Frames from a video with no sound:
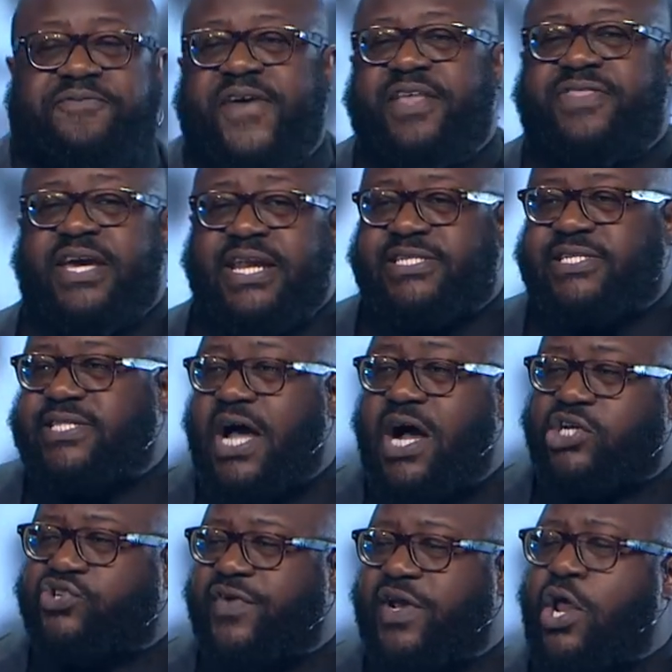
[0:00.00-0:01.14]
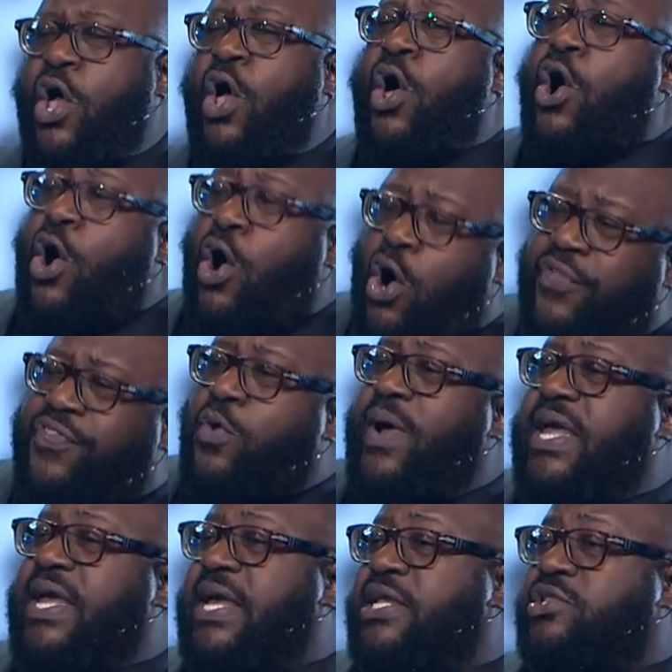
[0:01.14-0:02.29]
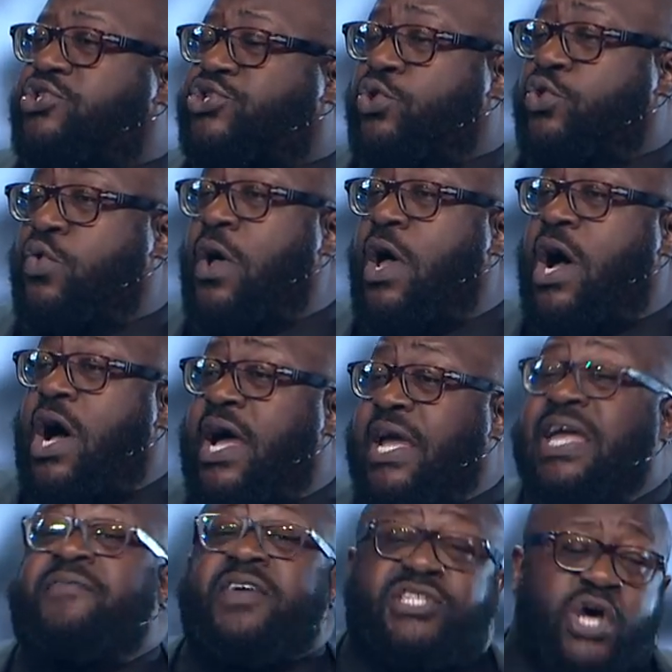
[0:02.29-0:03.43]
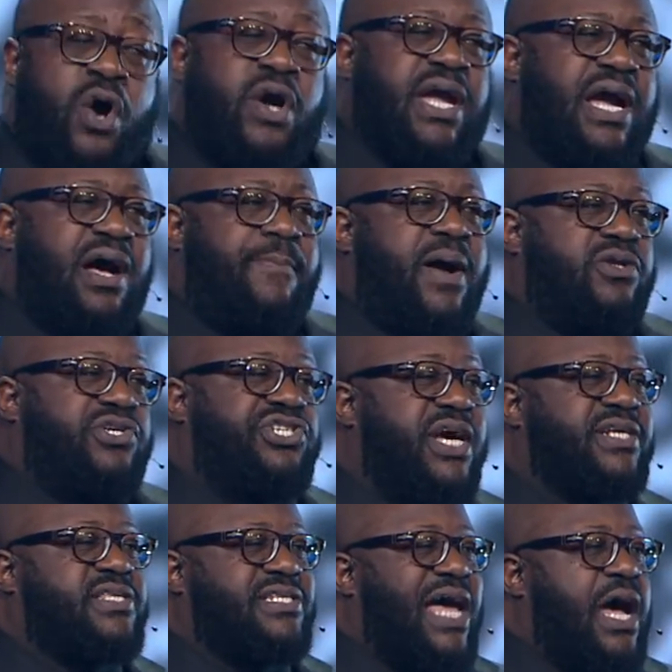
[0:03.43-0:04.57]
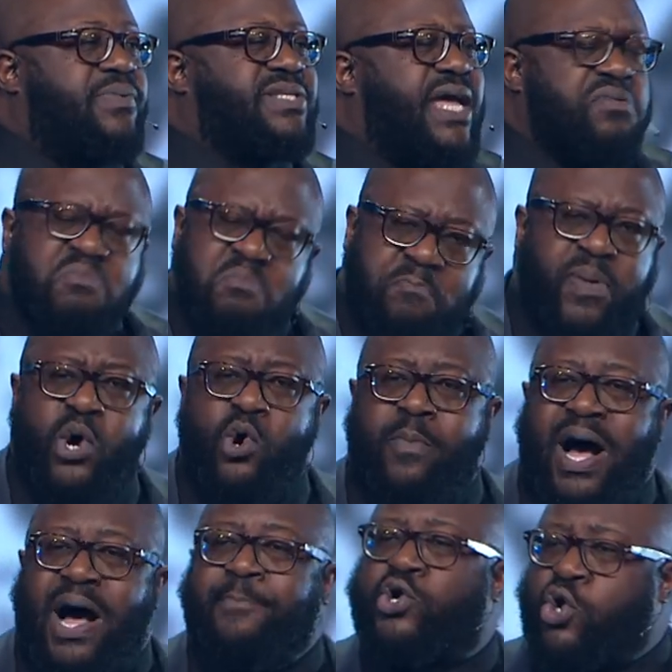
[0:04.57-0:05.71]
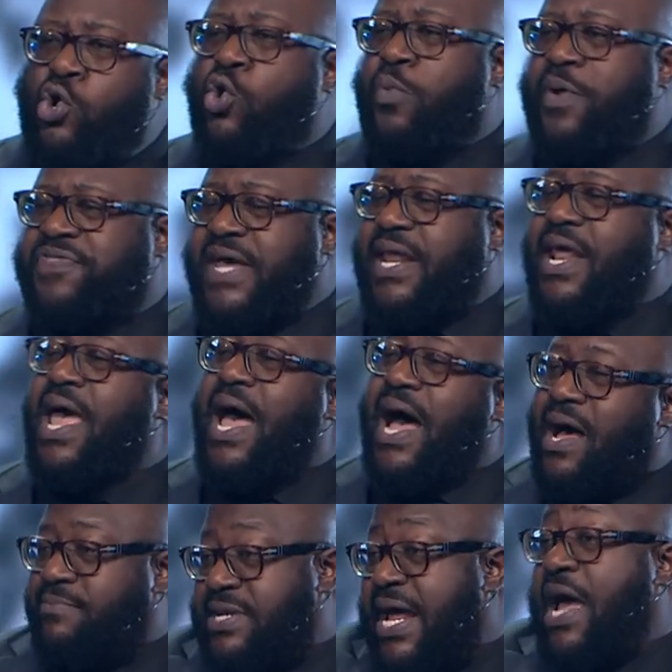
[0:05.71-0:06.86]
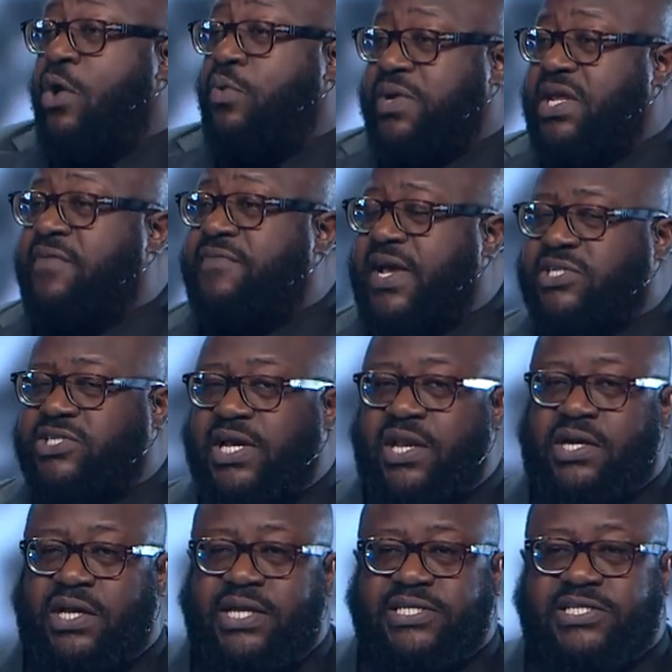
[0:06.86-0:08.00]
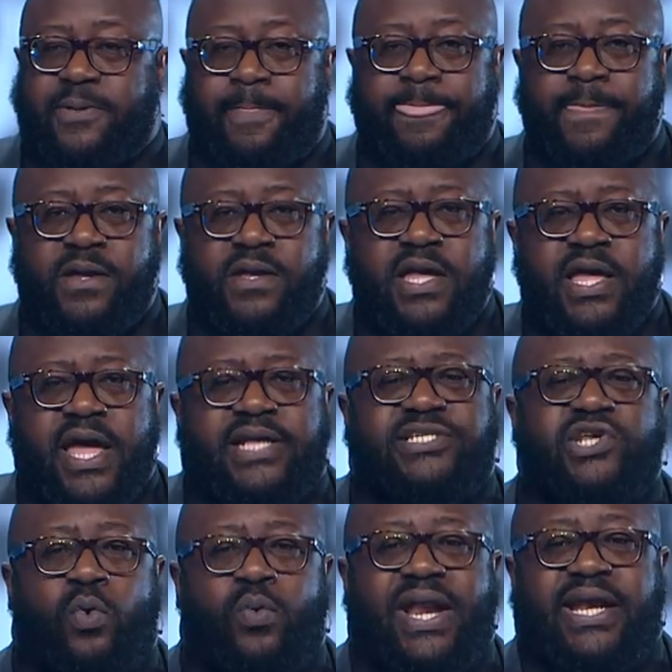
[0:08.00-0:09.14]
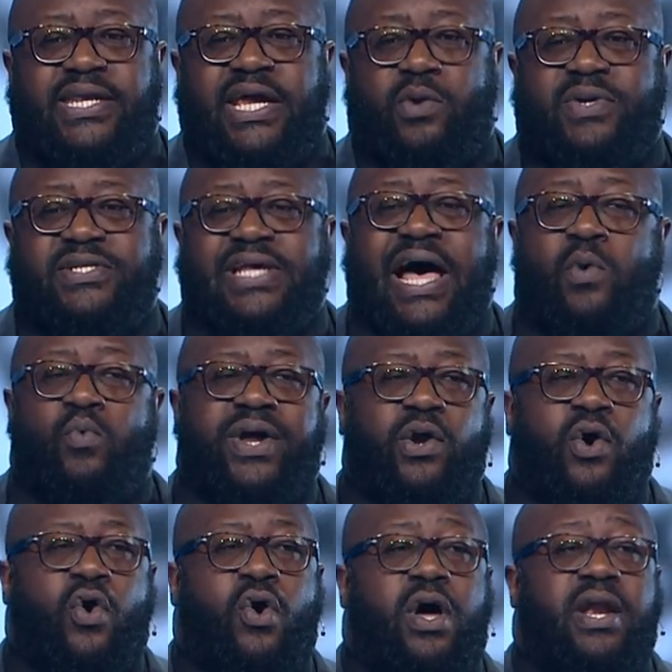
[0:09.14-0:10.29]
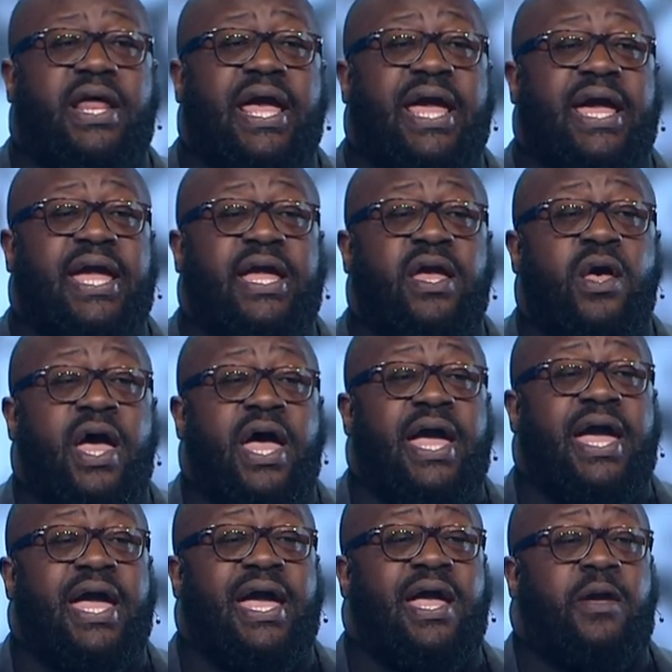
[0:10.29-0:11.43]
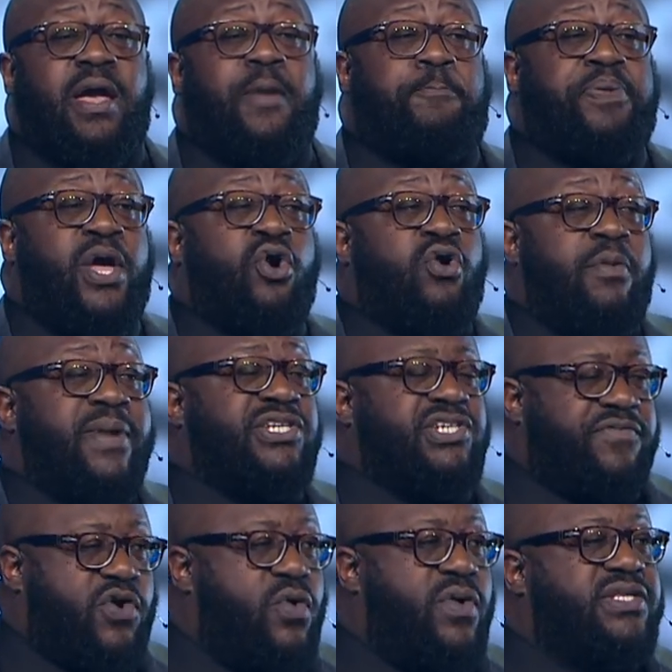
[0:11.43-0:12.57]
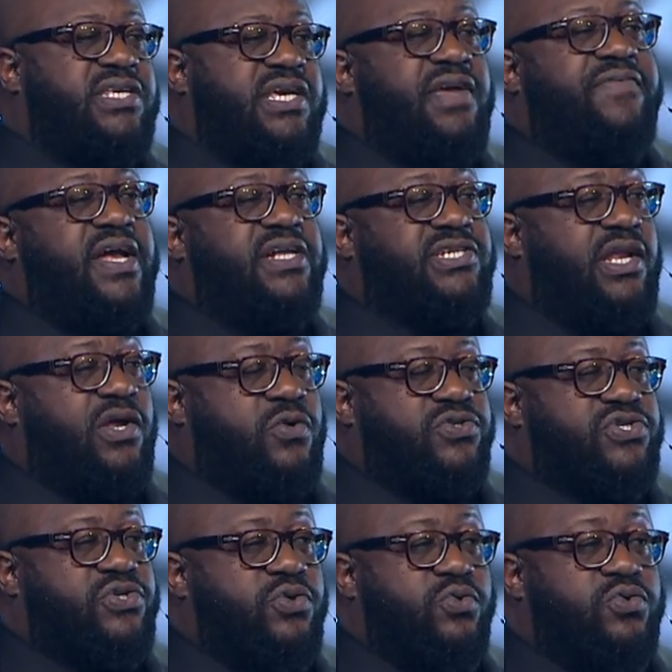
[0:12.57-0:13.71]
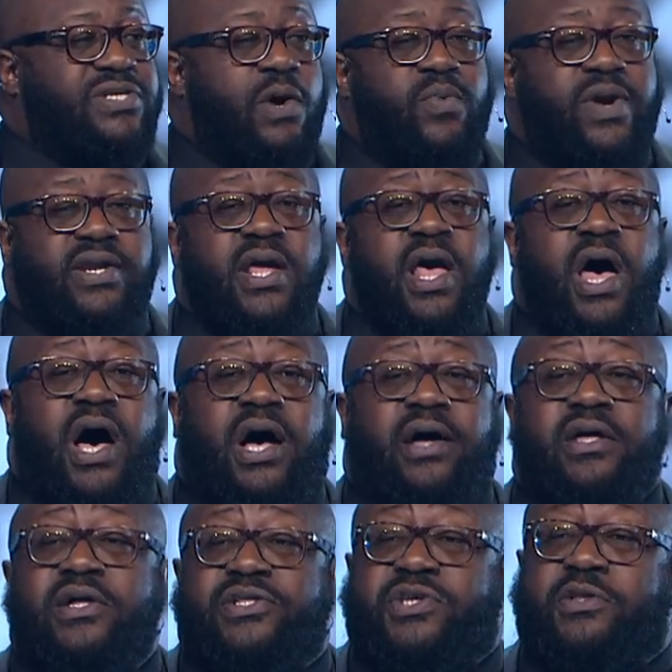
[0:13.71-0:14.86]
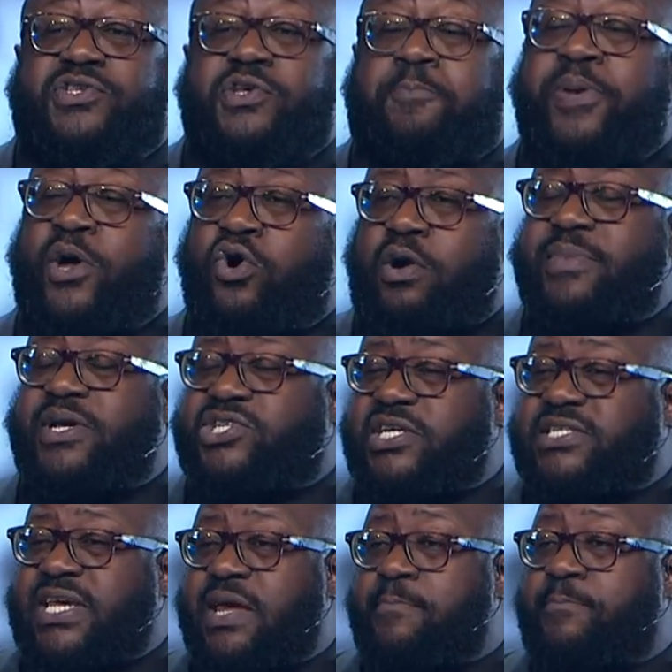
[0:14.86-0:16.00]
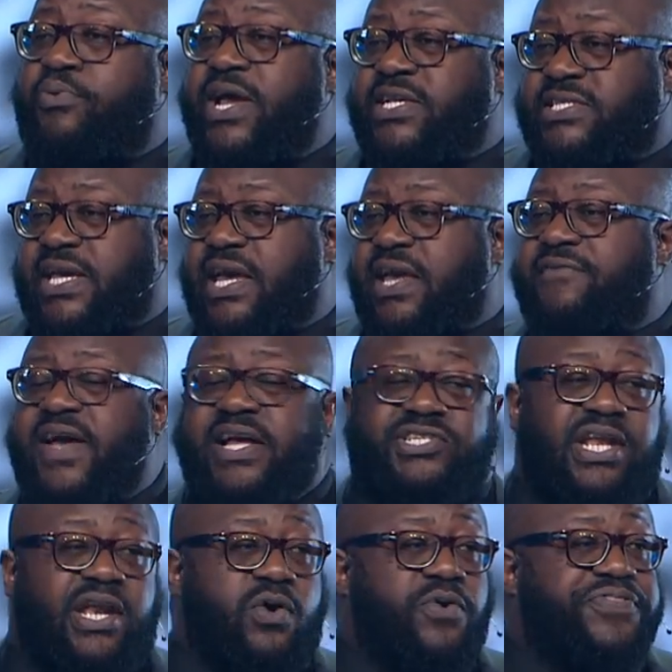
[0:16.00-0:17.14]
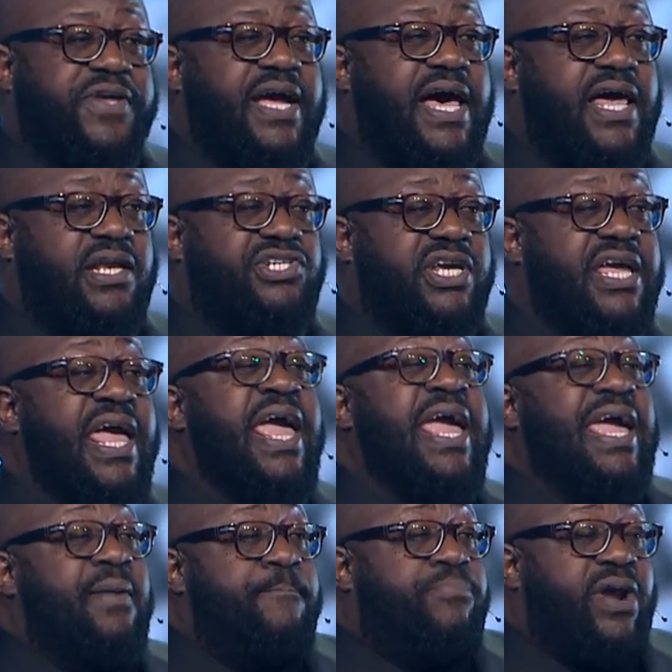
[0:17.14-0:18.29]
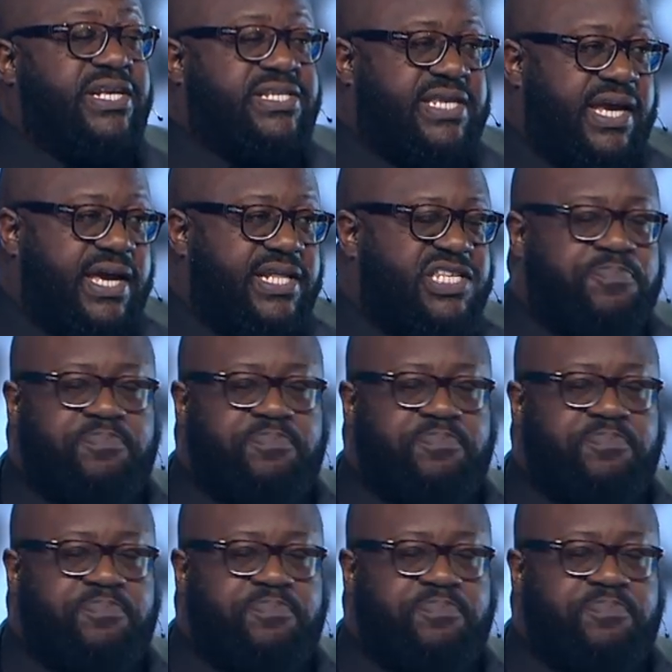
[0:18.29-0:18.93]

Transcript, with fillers: faith and its doctrine all the way into uh, even talking about justice, I was like, boom, I'm cool with that. I'm down with evangelicalism. And so what I did was I went on a, a, a, a pilgrimage of going to evangelical schools. I went uh, to, to, pilgrimages embracing evangelical theology, embracing its